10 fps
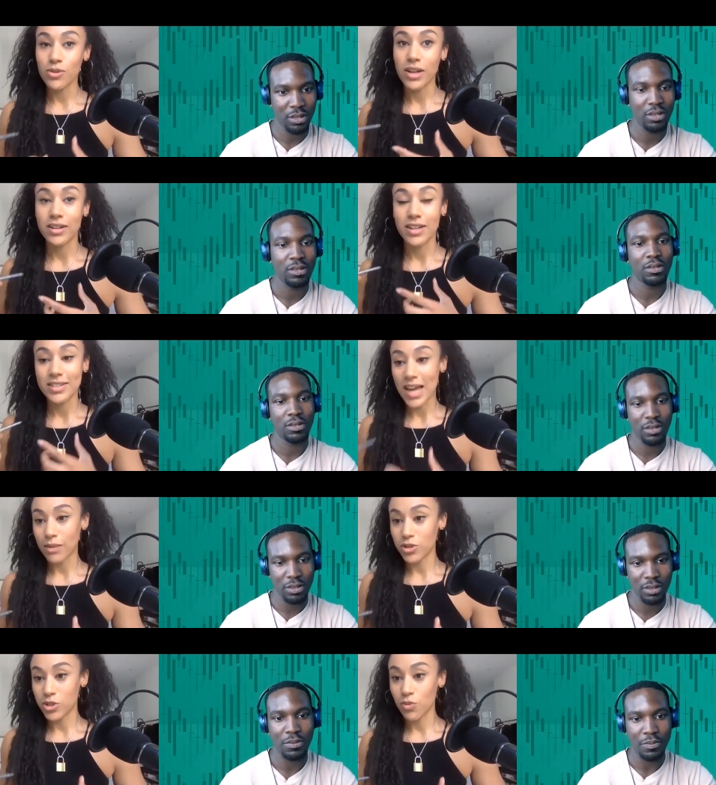Speaker 1: and
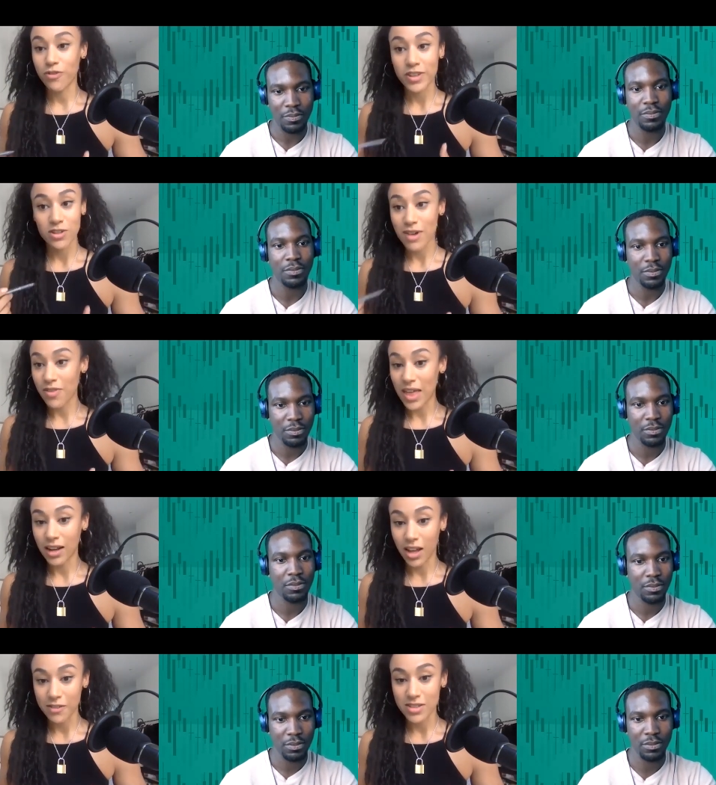adapt and fit around their
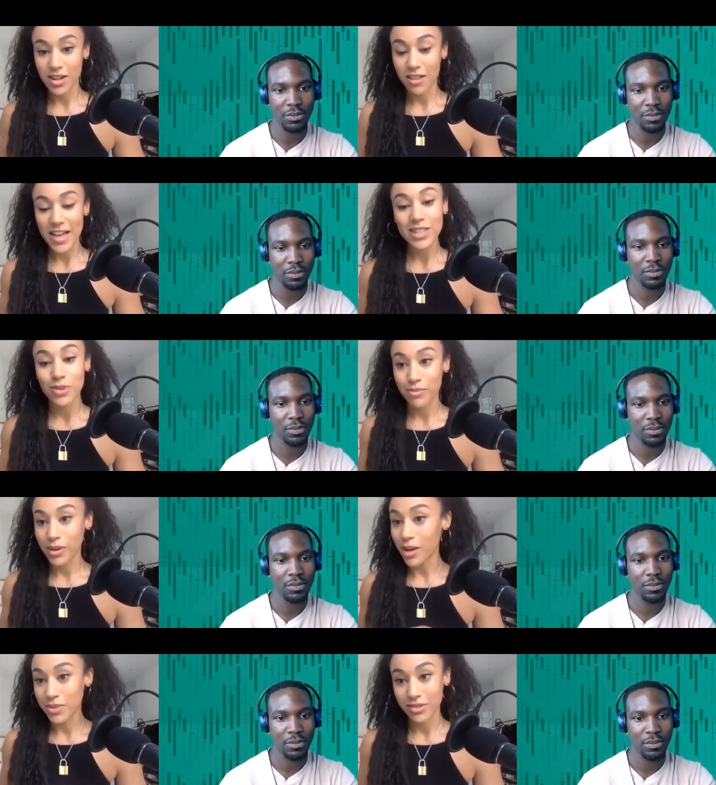lifestyle, that's when it
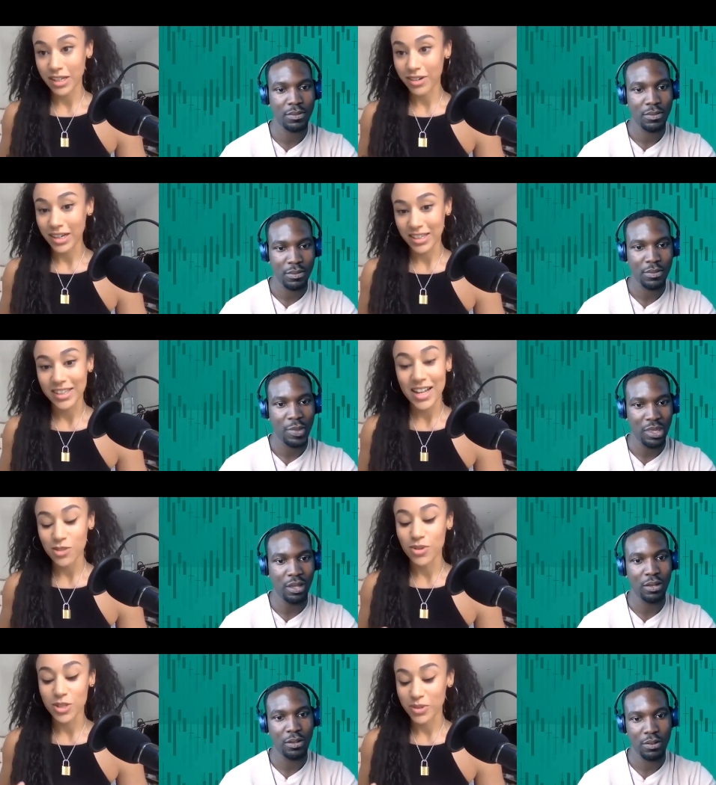becomes really real. And that's
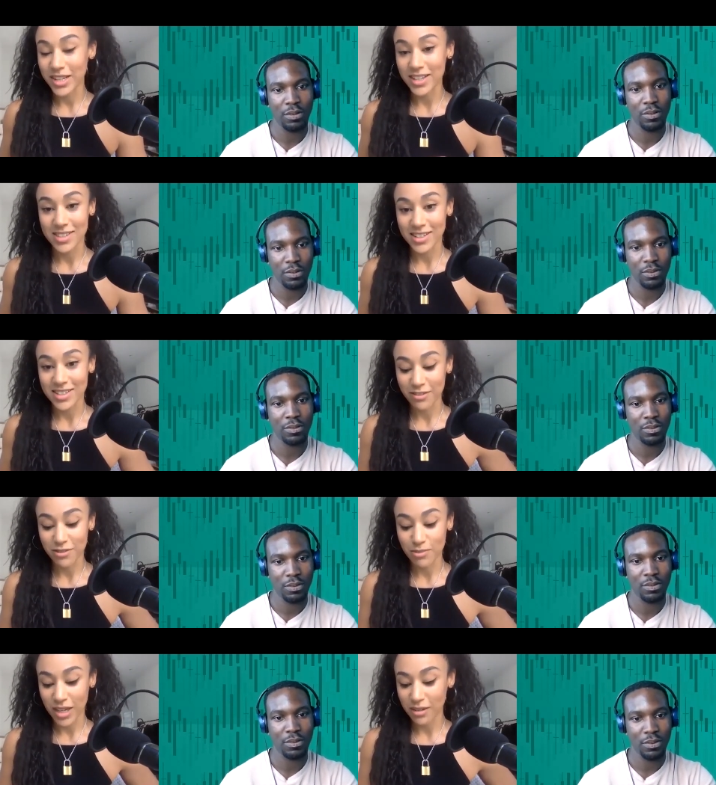yeah. what's pretty exciting
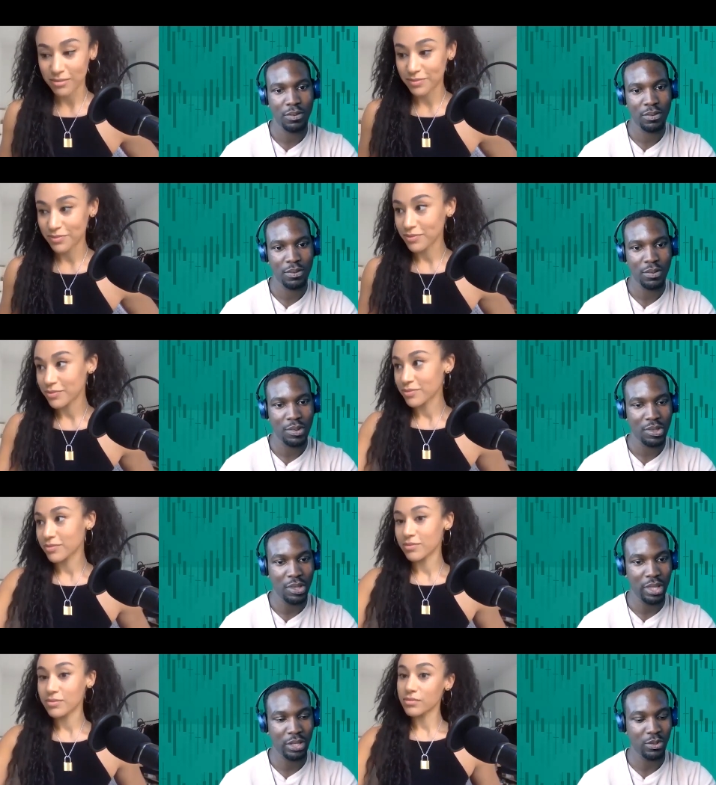for me.
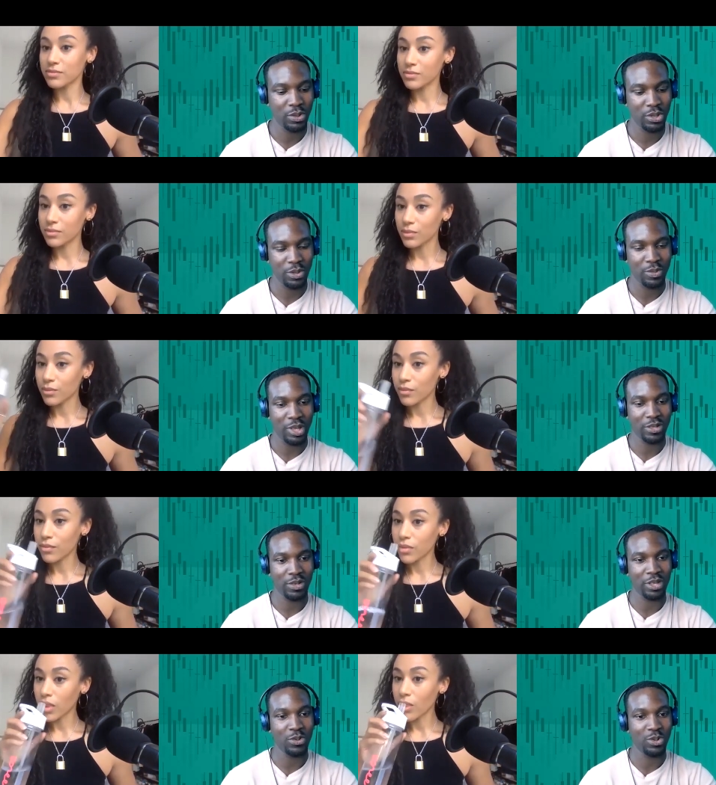
Speaker 2: No, that's awesome.
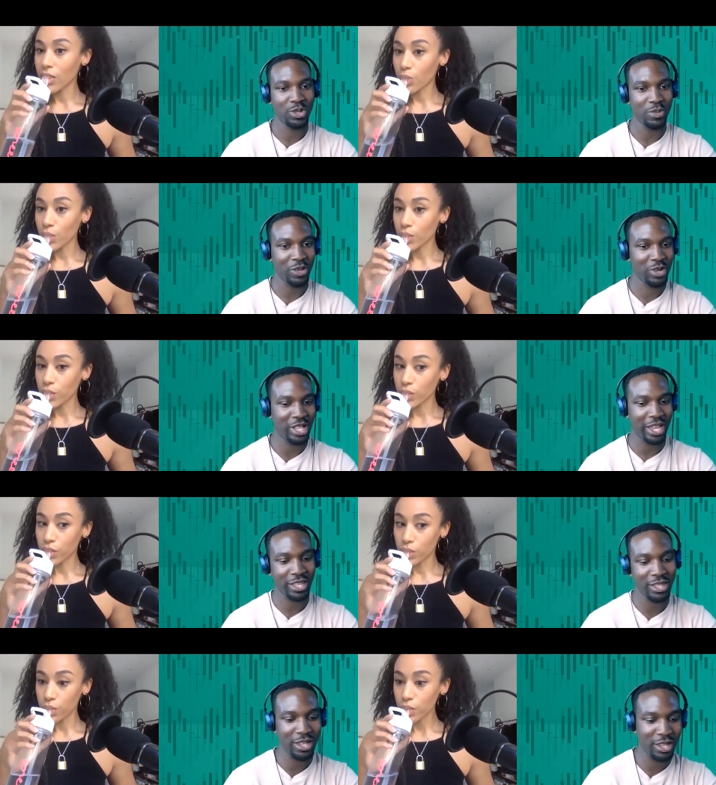That's that's awesome. I really
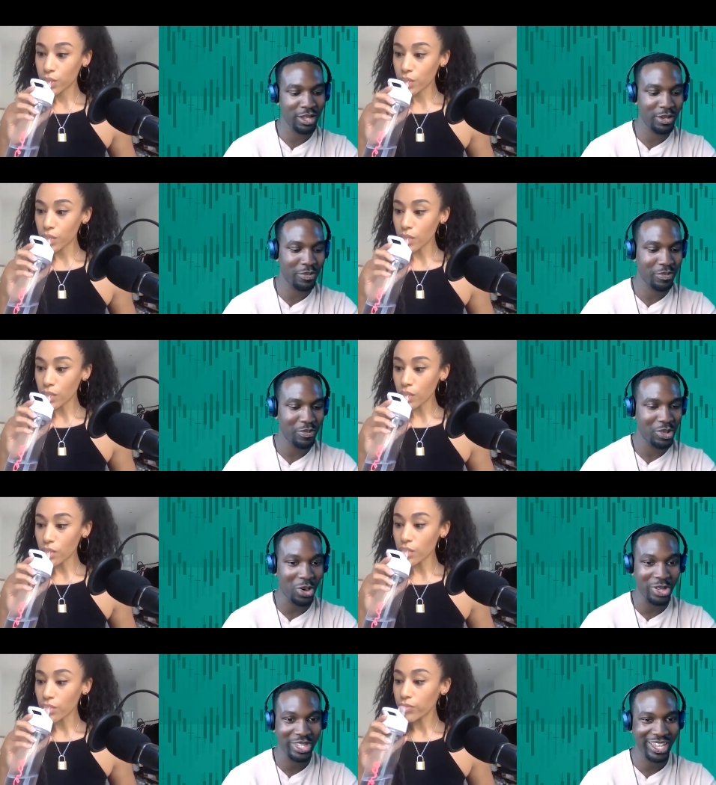like the um, the
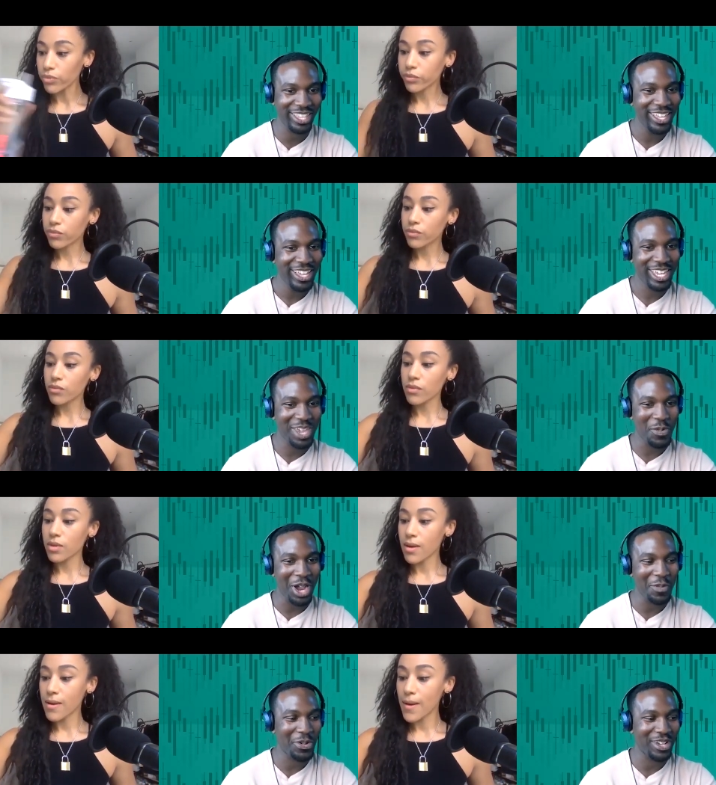content. Keep it
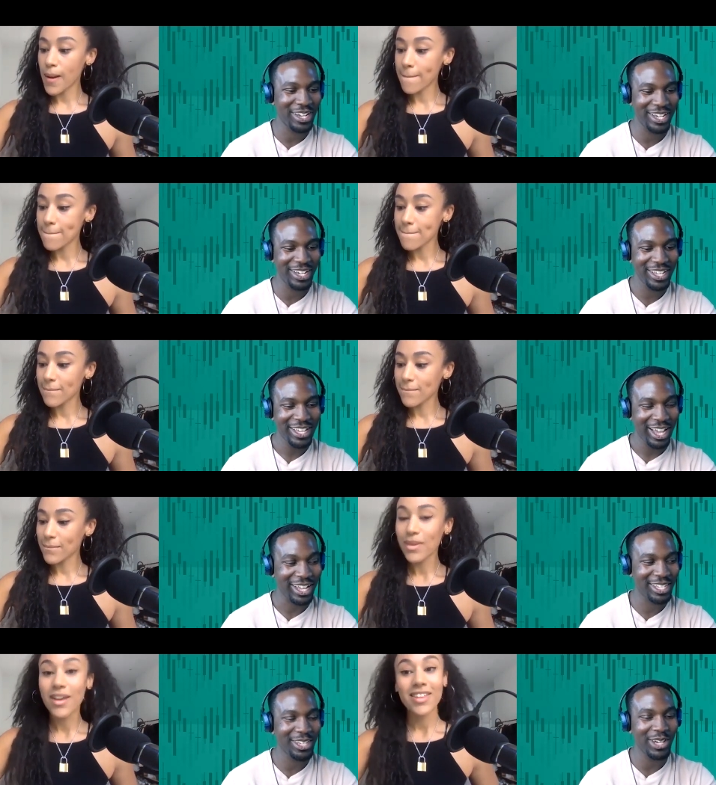up. Uh,
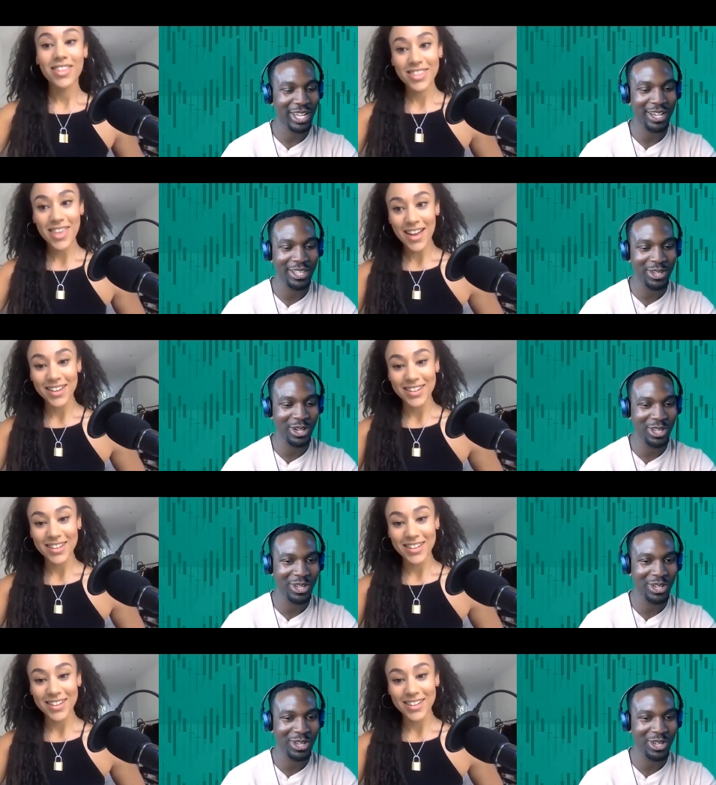I can see your account, your